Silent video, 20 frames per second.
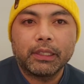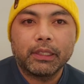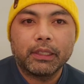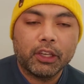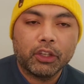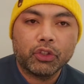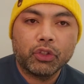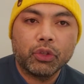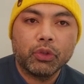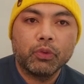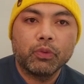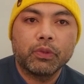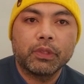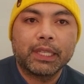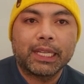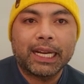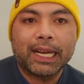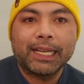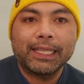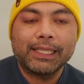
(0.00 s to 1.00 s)
issues
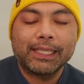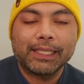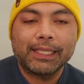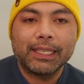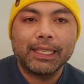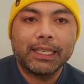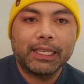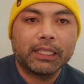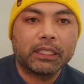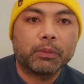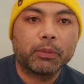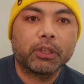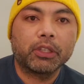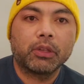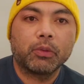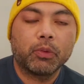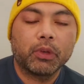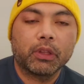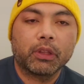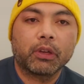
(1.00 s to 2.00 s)
that I see,
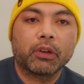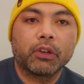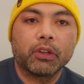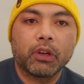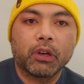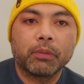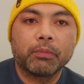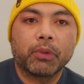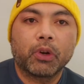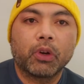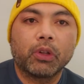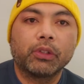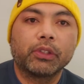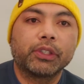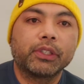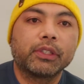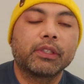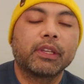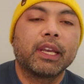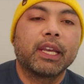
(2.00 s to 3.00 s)
especially with our young
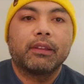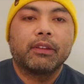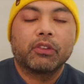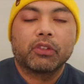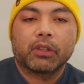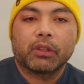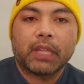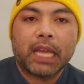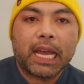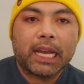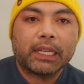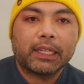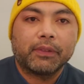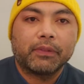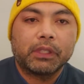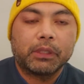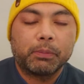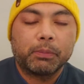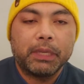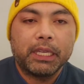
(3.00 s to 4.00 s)
ballers, there's a lack of
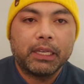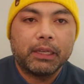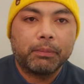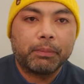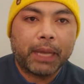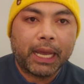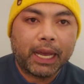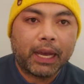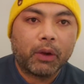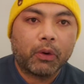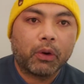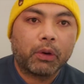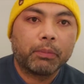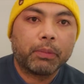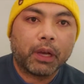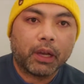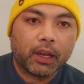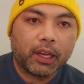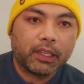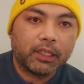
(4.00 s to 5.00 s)
speed and power
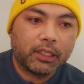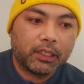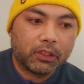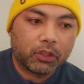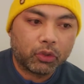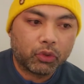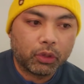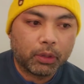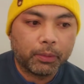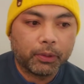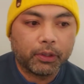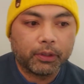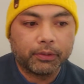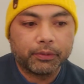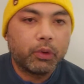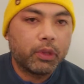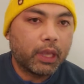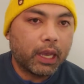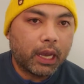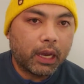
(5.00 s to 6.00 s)
behind each dribble.
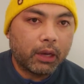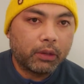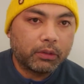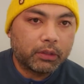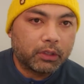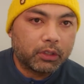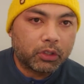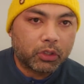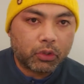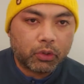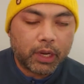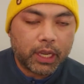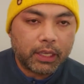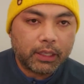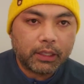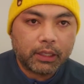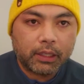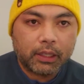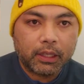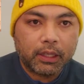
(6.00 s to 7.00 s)
Without the
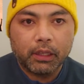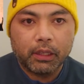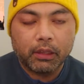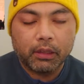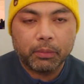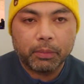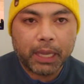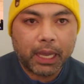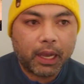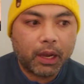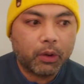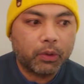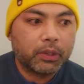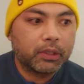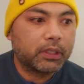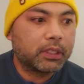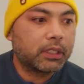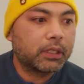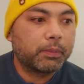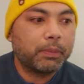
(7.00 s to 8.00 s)
strength, the power, and
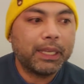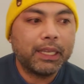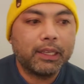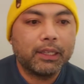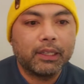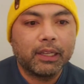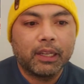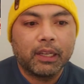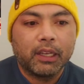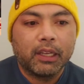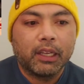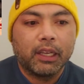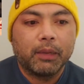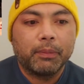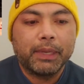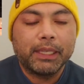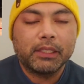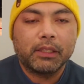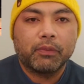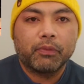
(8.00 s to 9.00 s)
the speed, it
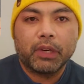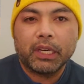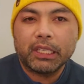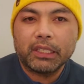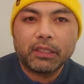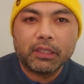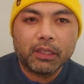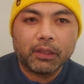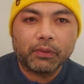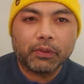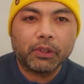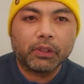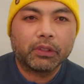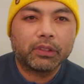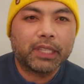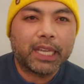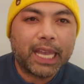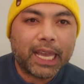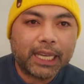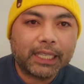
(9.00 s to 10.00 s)
makes it very
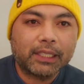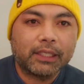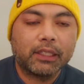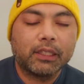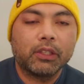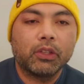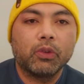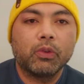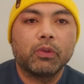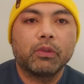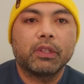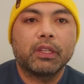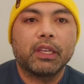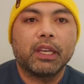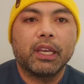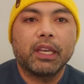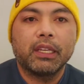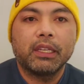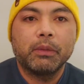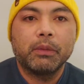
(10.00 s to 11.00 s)
difficult to execute
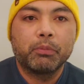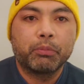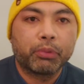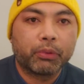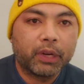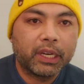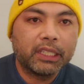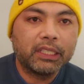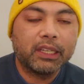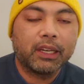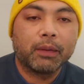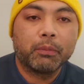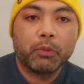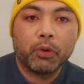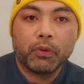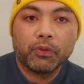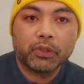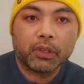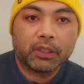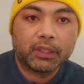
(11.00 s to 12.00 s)
any breakdown
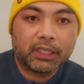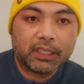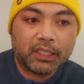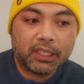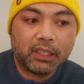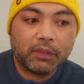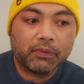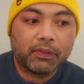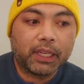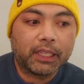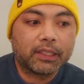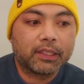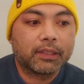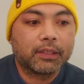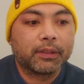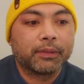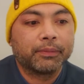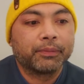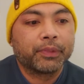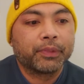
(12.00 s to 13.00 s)
moves on the defense.